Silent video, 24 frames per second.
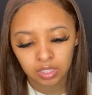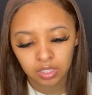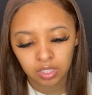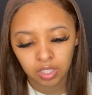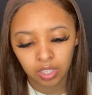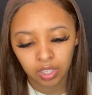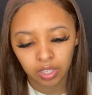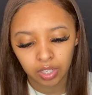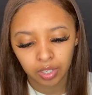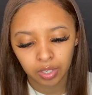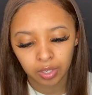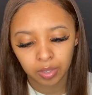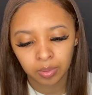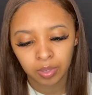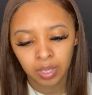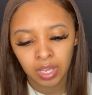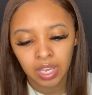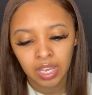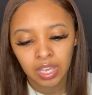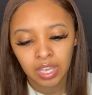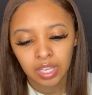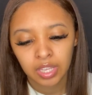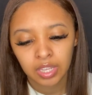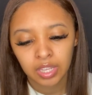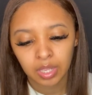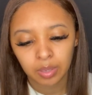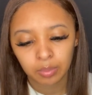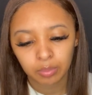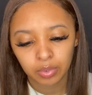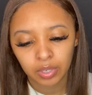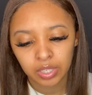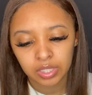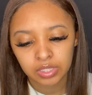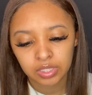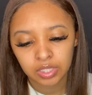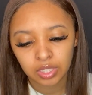here, then
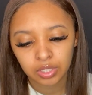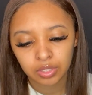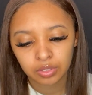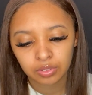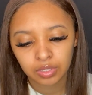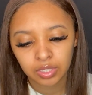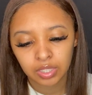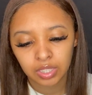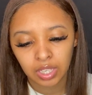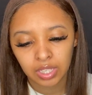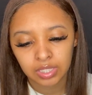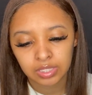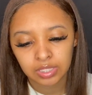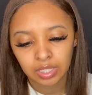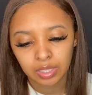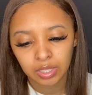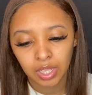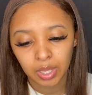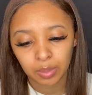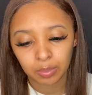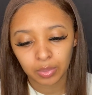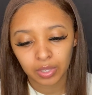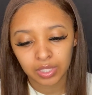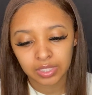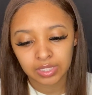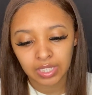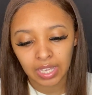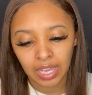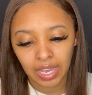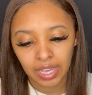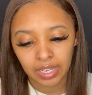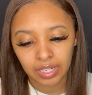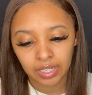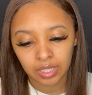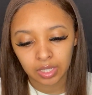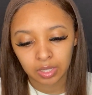press the 3 lines and then press
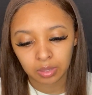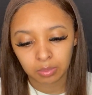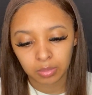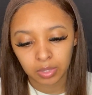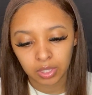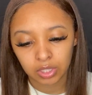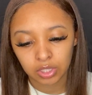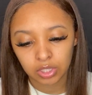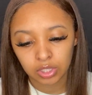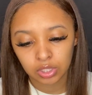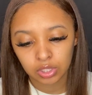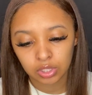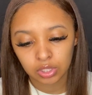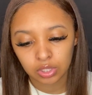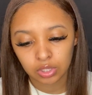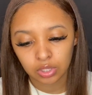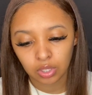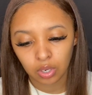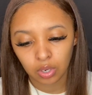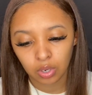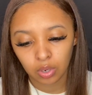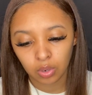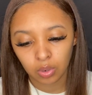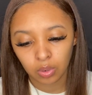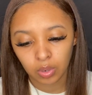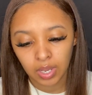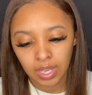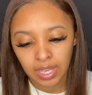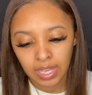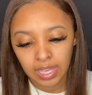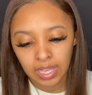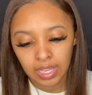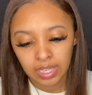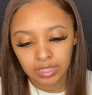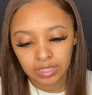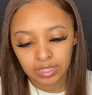add image. So
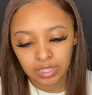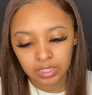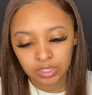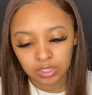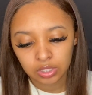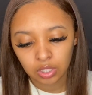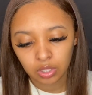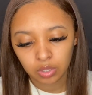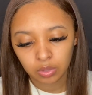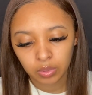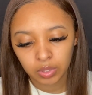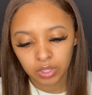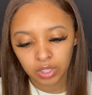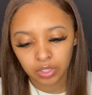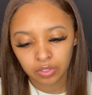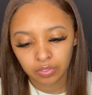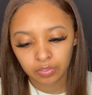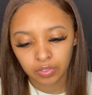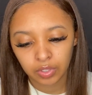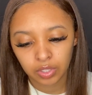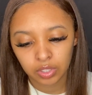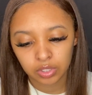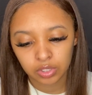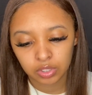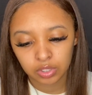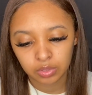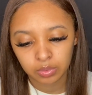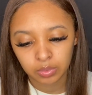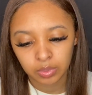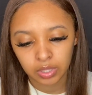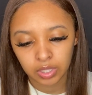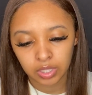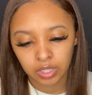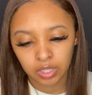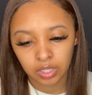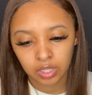let's go with the first
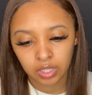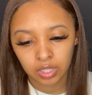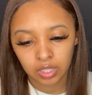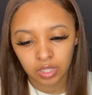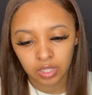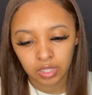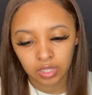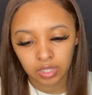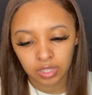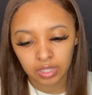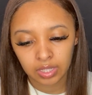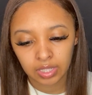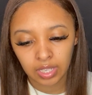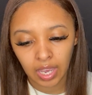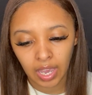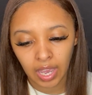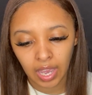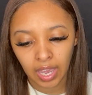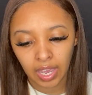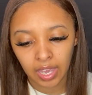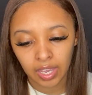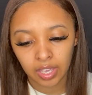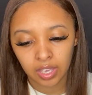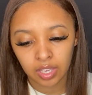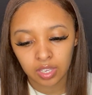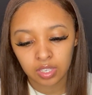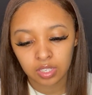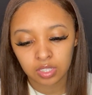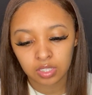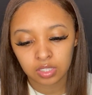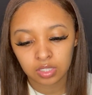one that I